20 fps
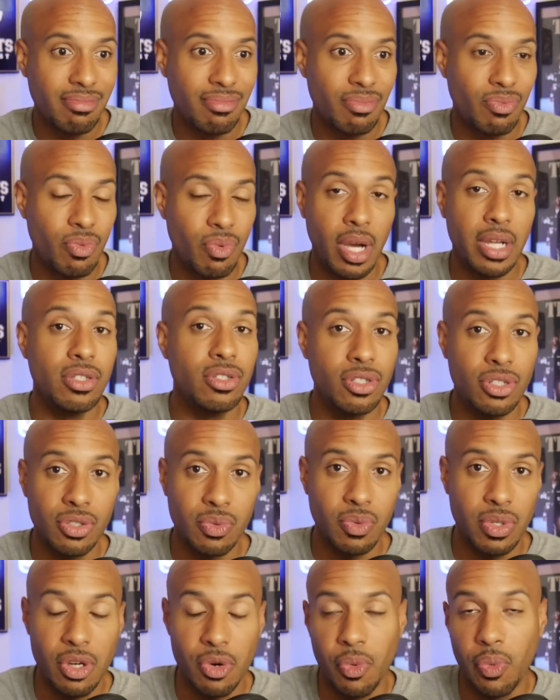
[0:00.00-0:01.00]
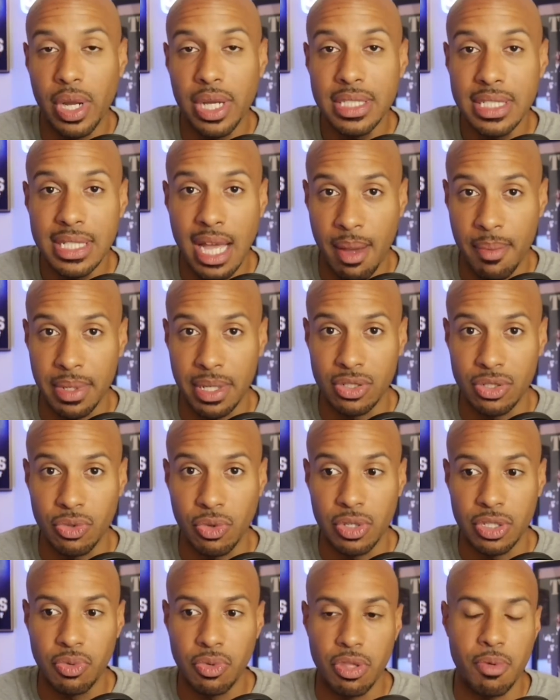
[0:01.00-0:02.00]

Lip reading: run-stopping source,